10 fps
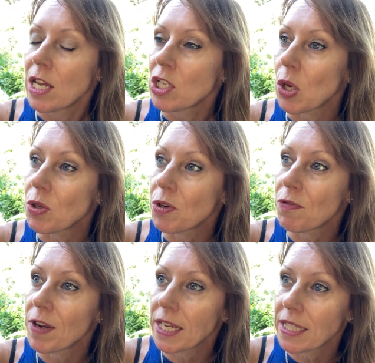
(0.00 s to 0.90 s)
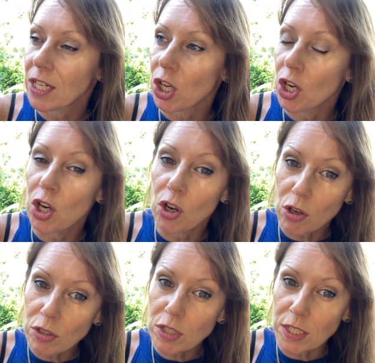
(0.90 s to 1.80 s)
So I was reflecting on
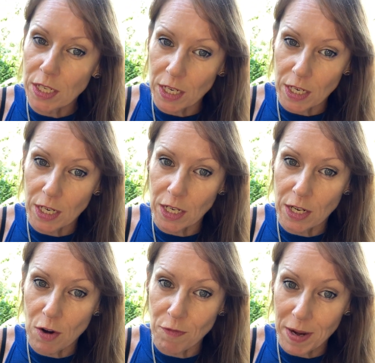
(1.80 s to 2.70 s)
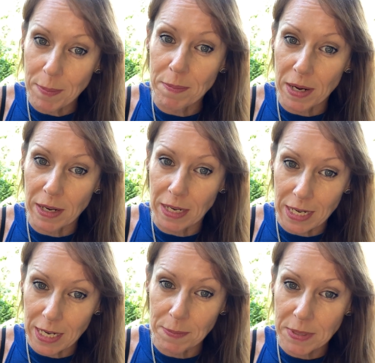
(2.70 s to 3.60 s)
last year November
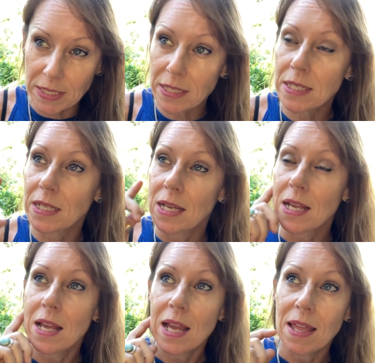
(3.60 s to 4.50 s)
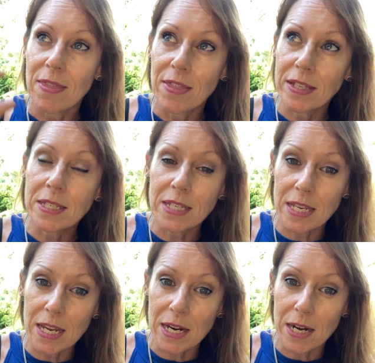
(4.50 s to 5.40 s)
eclipses, this
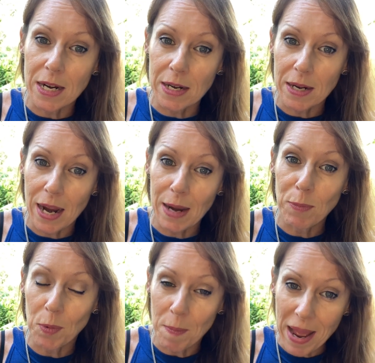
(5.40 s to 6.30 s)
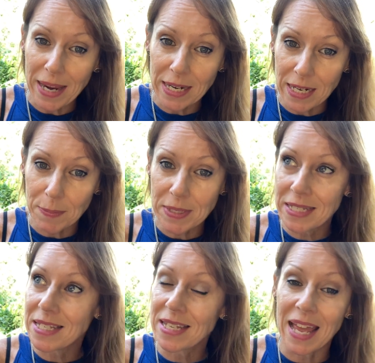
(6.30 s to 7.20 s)
year April-May
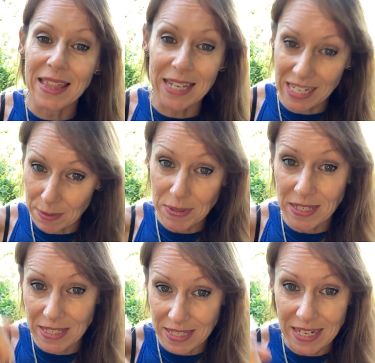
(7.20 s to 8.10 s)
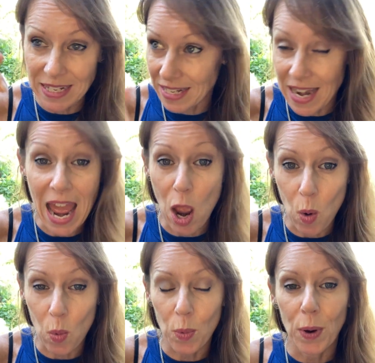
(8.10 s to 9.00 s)
eclipses, and the eclipses
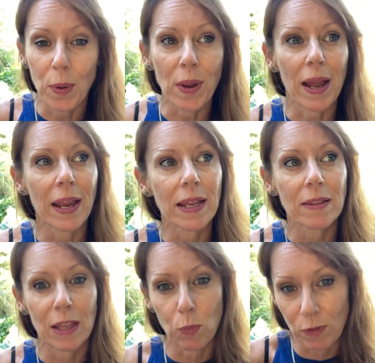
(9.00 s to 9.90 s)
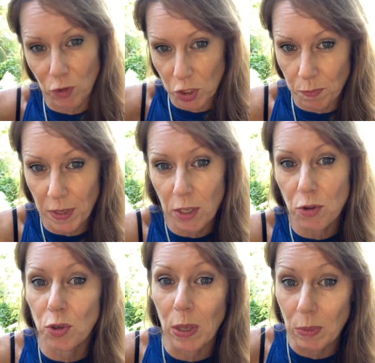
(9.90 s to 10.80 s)
now, okay, that we've just been
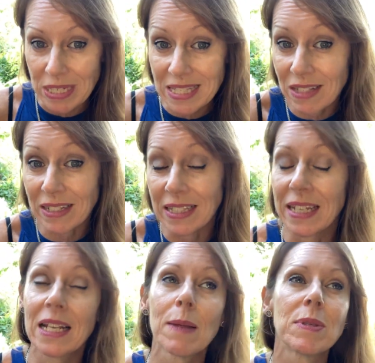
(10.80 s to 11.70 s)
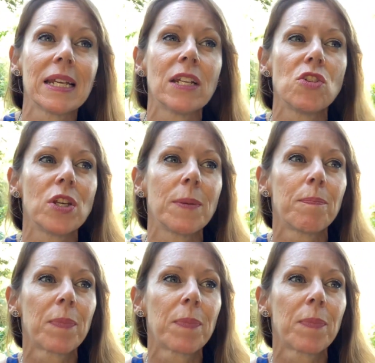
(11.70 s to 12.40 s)
through, and we're still in the eclipse energy.